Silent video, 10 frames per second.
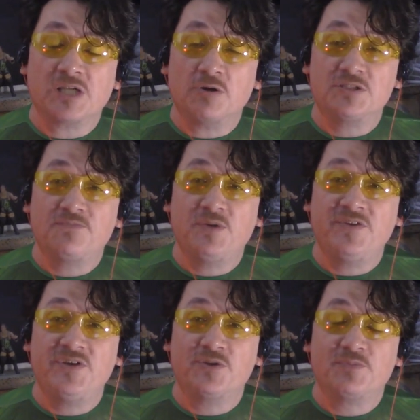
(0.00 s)
How does it
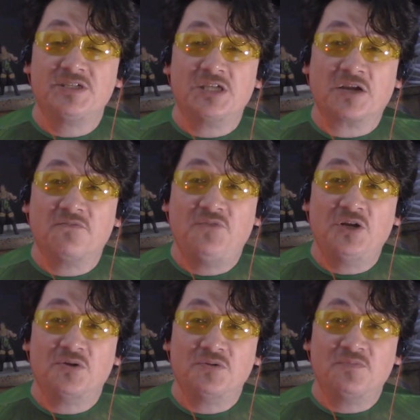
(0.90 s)
feel to be second
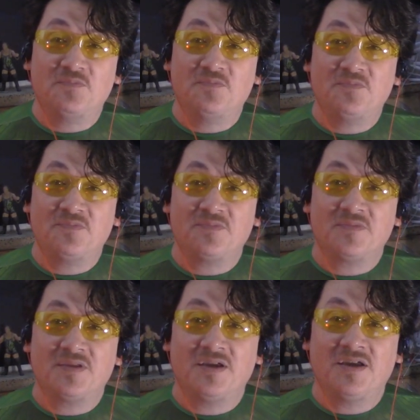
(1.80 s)
fiddle?
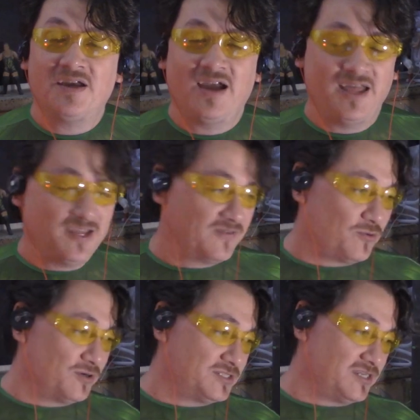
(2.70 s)
And then, of
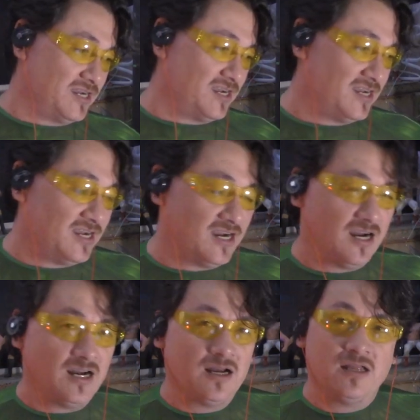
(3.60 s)
course,
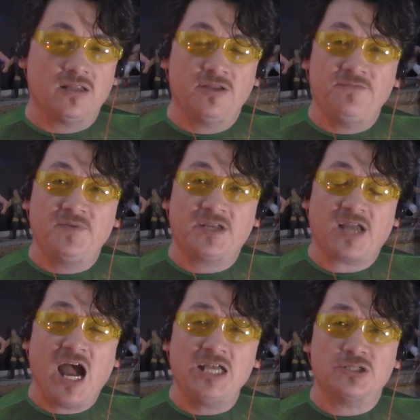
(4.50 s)
Ludovic
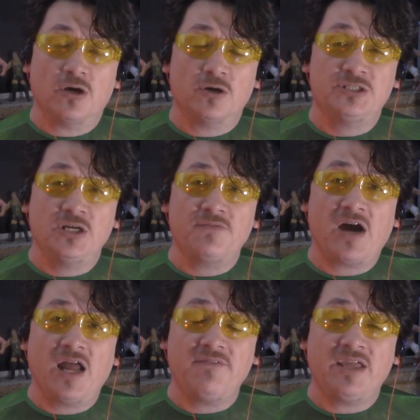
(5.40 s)
Kaiser, or
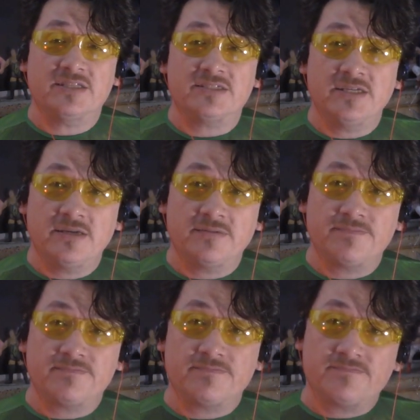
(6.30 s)
Giovanni Vinci.
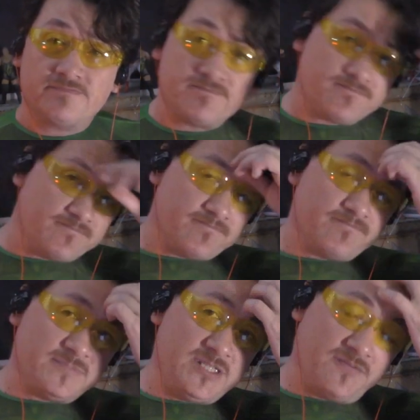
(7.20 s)

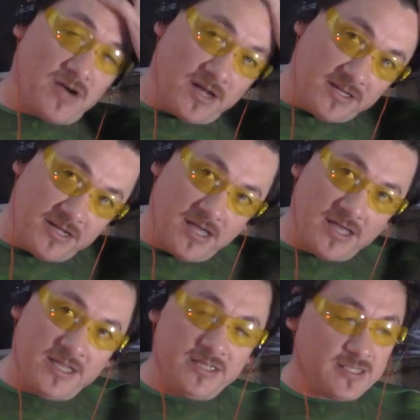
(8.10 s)
Giovanni,
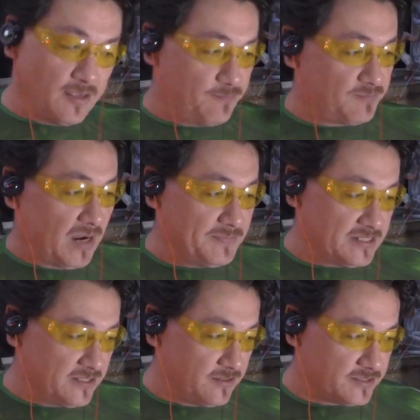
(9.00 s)
he pipes
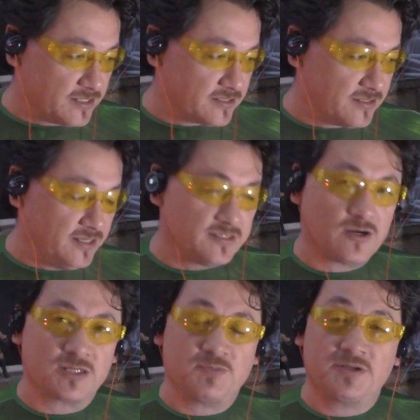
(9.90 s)
in there. It's like, he
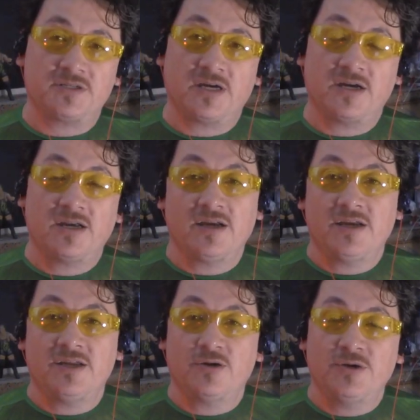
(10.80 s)
talks about,
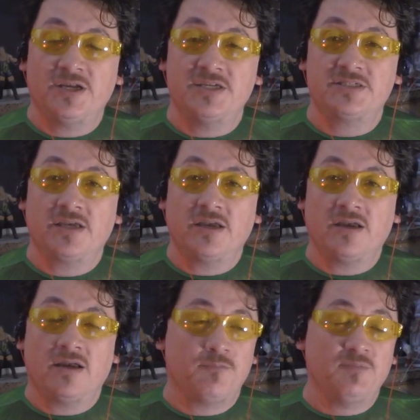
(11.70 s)
his
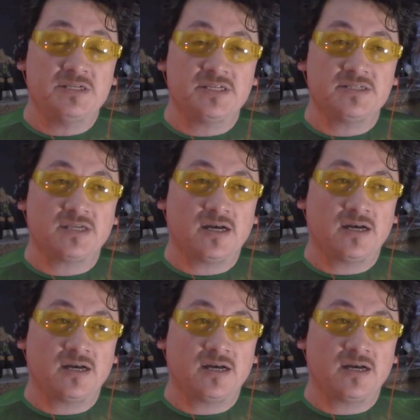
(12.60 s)
Mrs.